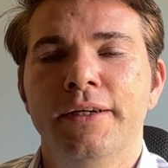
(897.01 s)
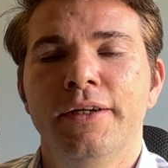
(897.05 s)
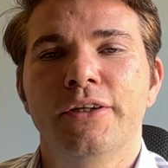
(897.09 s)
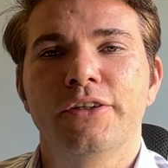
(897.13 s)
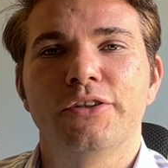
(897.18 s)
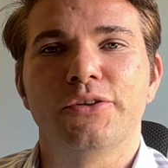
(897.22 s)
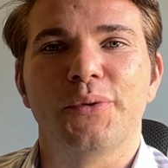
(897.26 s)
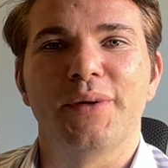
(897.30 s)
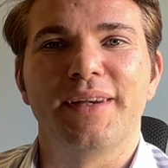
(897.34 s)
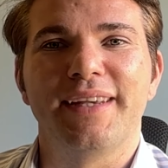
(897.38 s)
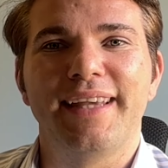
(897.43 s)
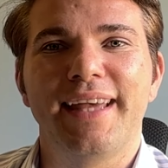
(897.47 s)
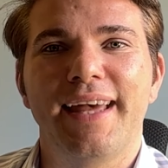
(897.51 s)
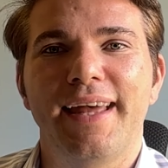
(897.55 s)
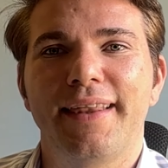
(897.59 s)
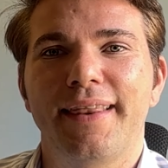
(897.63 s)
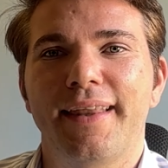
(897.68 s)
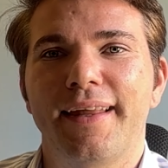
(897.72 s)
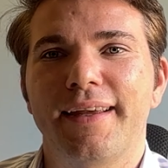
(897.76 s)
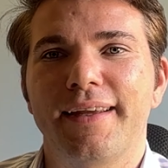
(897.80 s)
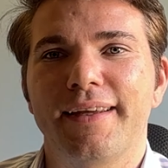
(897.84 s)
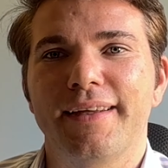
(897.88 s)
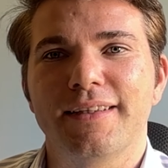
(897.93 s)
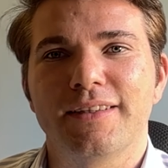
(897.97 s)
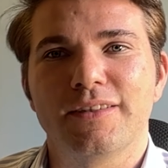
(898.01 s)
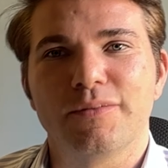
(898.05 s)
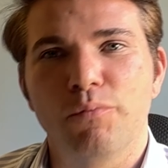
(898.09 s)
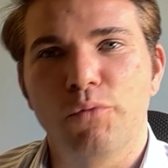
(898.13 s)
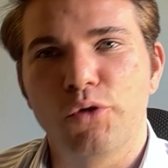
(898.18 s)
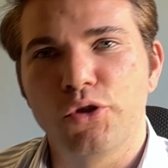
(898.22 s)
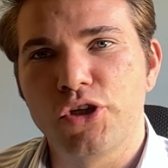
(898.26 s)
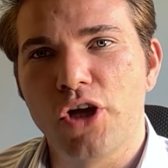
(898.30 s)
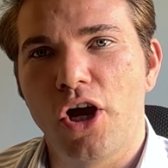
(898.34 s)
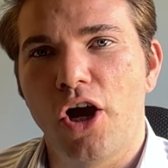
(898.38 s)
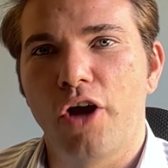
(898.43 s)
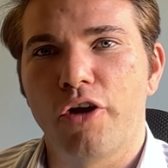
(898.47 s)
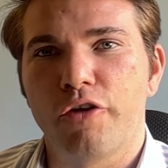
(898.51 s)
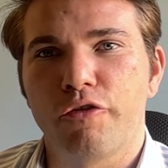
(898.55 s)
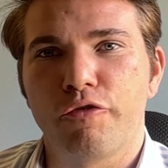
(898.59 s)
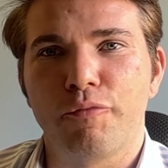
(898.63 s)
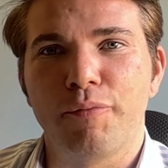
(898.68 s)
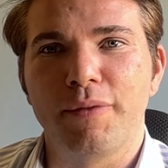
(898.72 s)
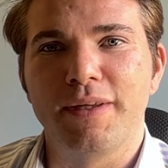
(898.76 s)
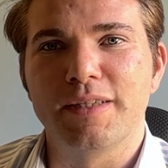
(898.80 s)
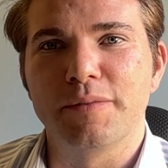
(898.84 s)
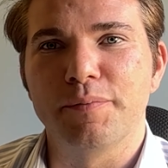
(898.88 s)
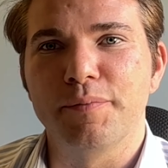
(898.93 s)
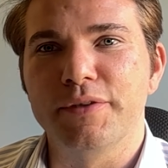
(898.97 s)
So again, it's much harder for
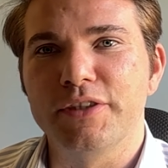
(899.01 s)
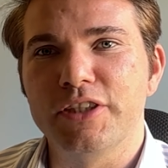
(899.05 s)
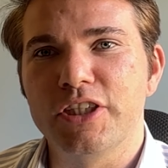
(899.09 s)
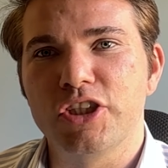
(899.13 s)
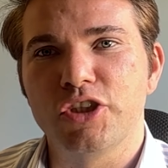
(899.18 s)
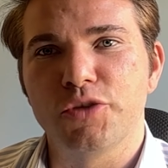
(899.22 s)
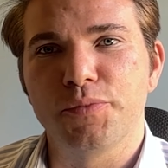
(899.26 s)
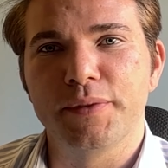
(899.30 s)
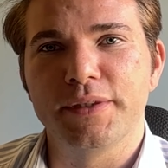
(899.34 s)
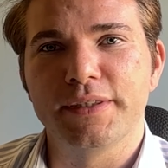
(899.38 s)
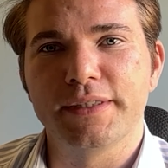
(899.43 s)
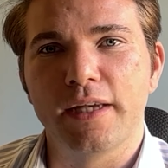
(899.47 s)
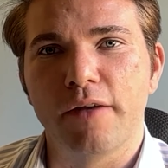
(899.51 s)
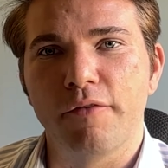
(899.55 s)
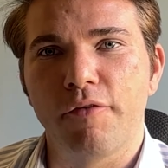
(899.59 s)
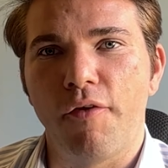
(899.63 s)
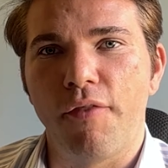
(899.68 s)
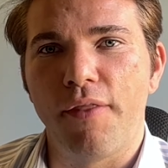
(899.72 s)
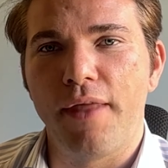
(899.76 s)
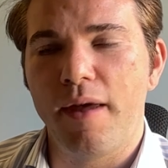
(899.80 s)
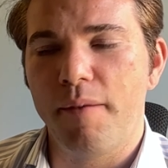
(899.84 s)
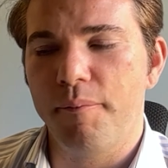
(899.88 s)
me to position myself on